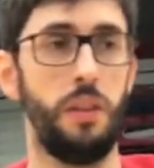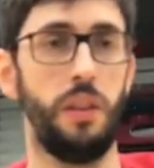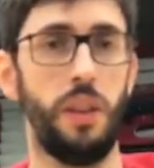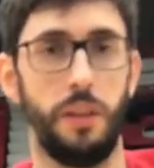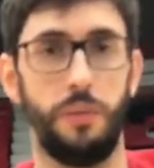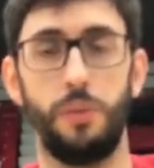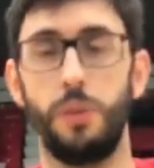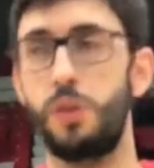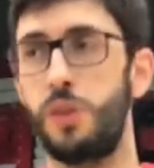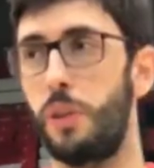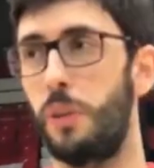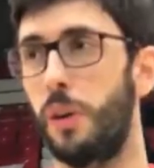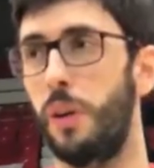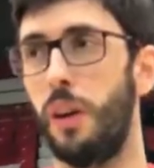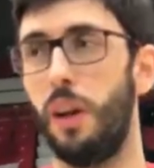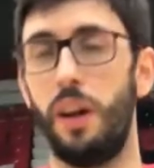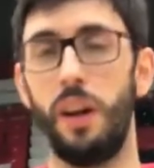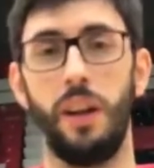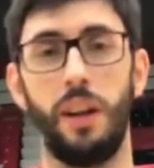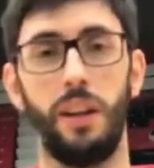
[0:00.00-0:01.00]
Yeah, for sure.
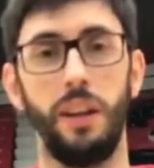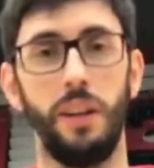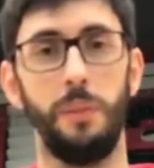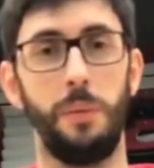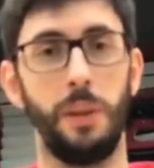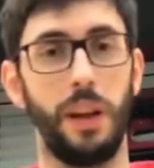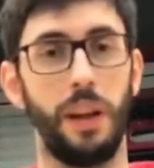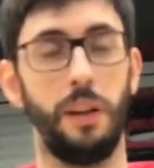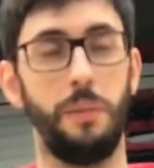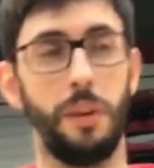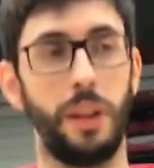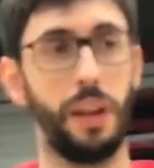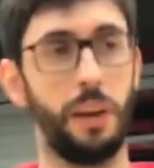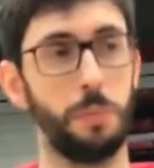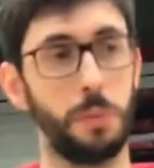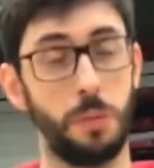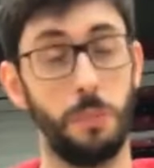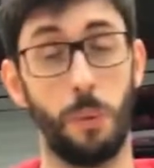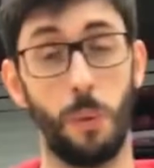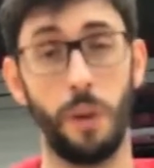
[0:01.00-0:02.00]
Every game
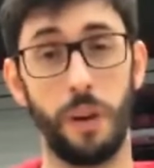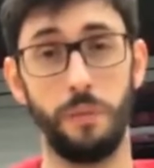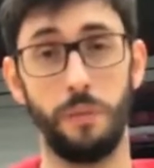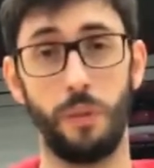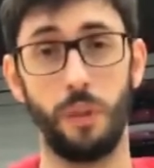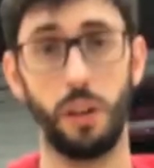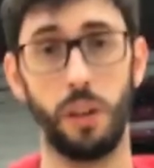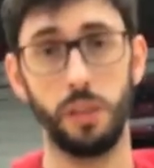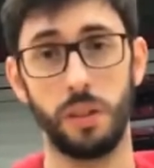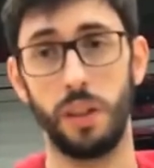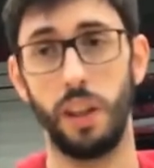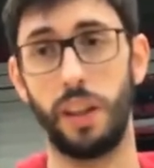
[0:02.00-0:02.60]
is important for us.